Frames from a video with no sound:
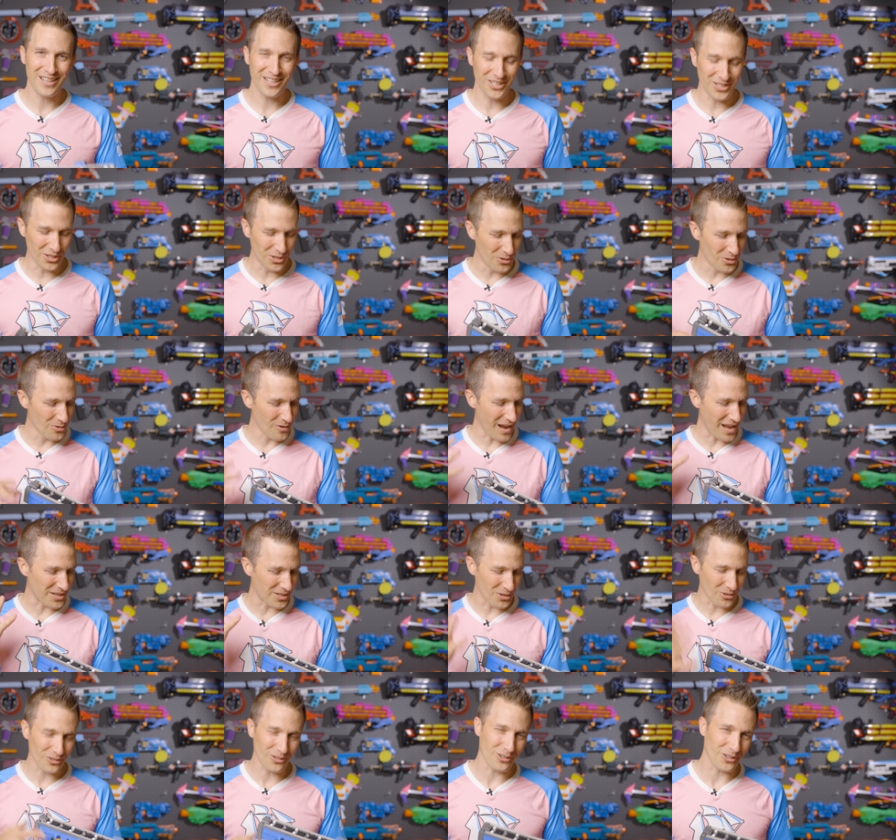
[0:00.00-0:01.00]
you and
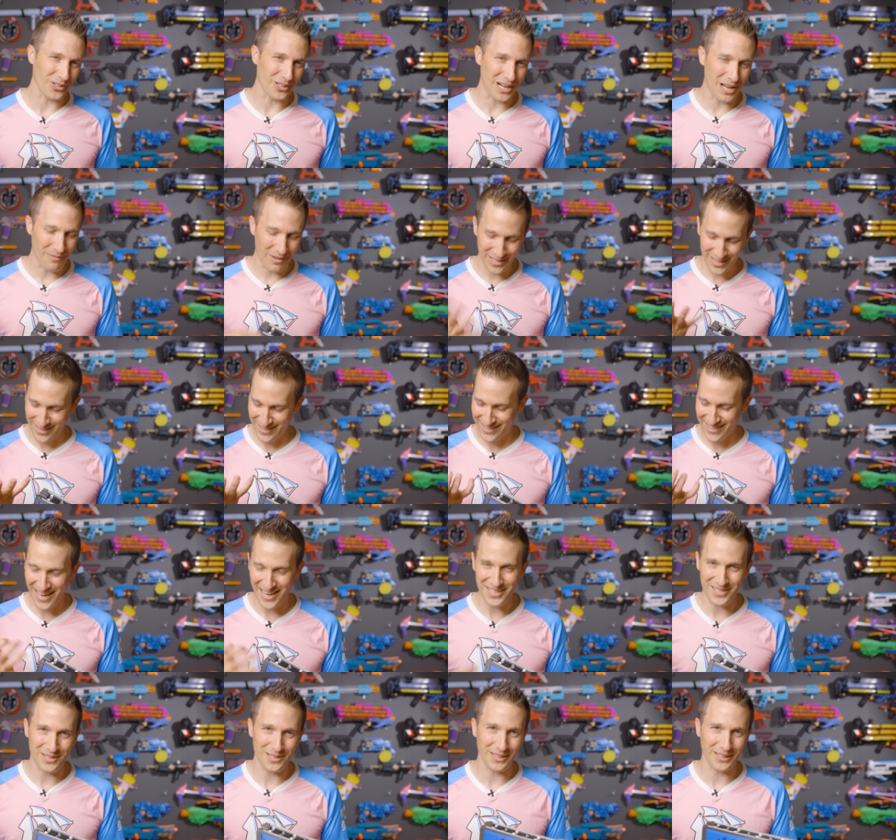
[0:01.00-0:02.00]
your ergonomics and
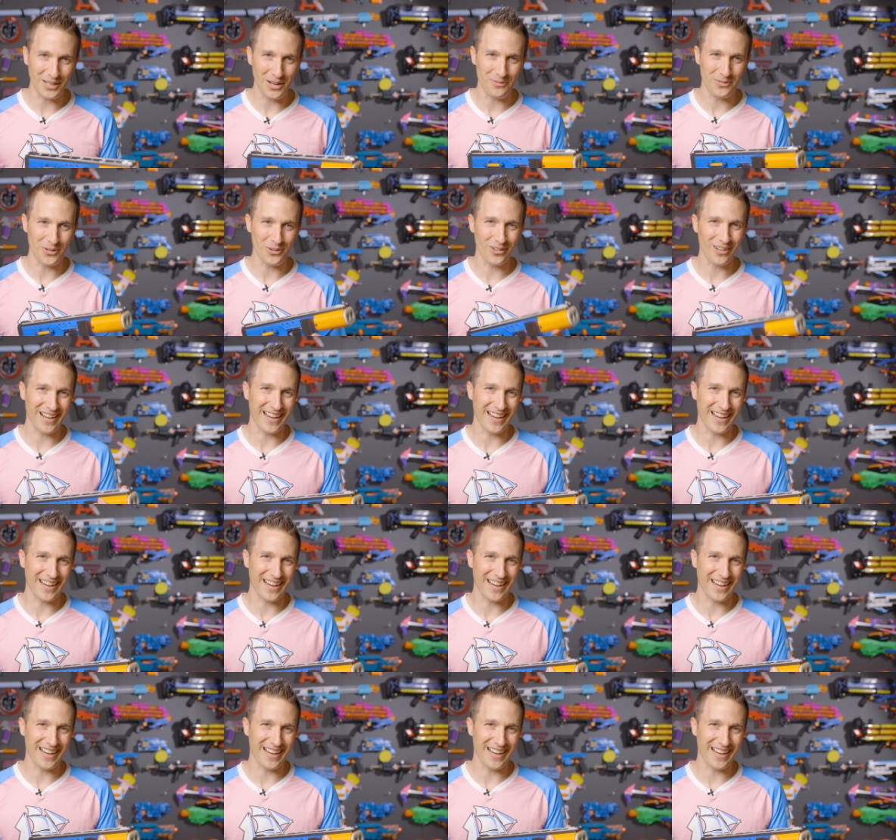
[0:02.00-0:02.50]
sizing of your